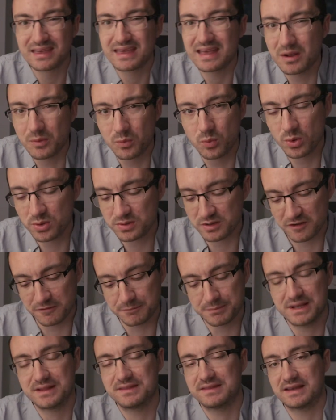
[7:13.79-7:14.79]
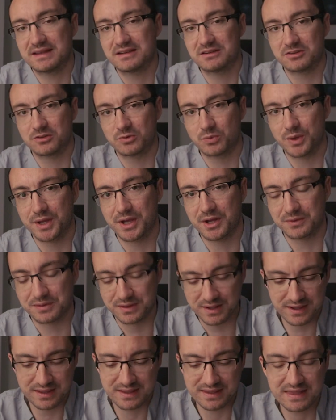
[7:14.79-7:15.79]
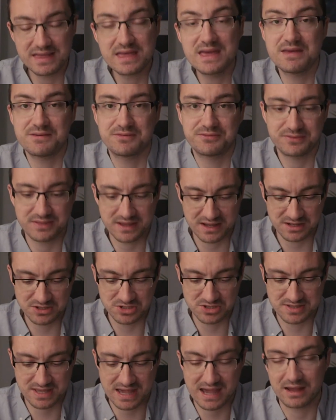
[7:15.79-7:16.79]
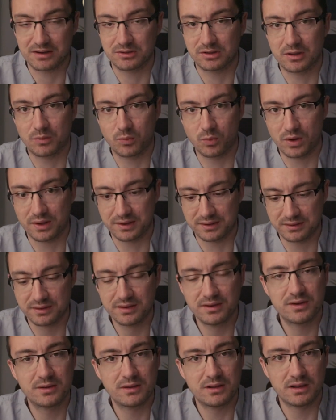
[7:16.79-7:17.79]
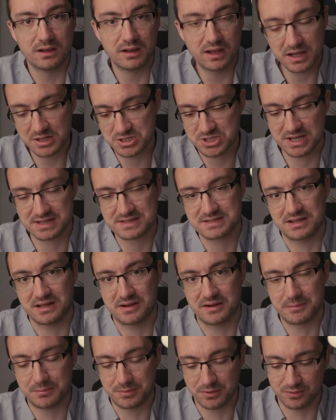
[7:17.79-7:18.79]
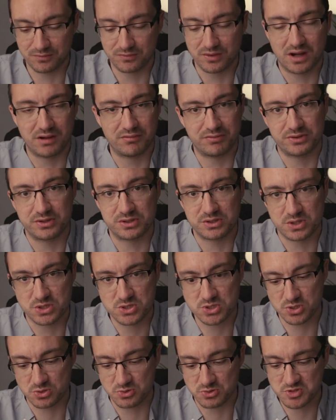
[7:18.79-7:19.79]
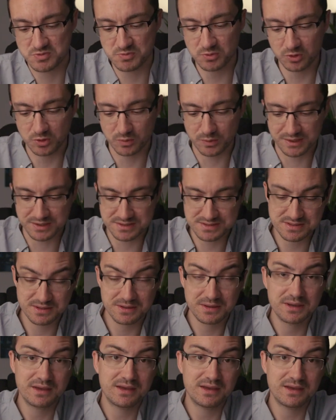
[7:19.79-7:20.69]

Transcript: it wouldn't have been the end of the world if they had just had the one large XLR input rather than the two smaller ones.